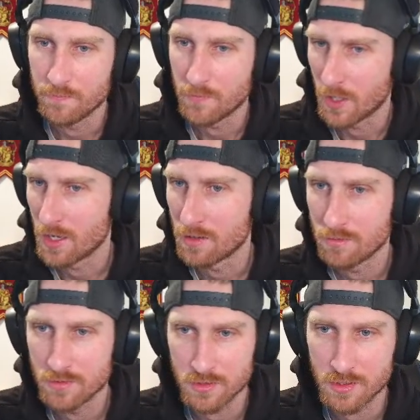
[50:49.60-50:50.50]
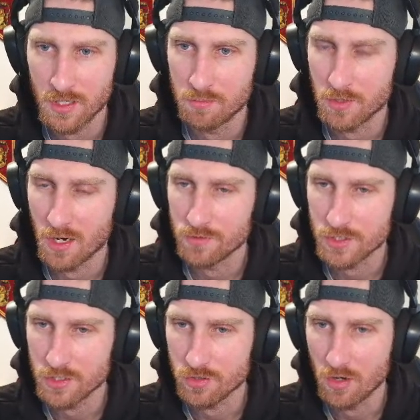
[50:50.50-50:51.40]
Yeah, just keep the
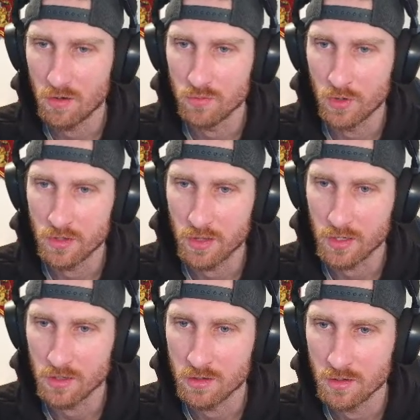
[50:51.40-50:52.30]
conversation going. What are you thinking?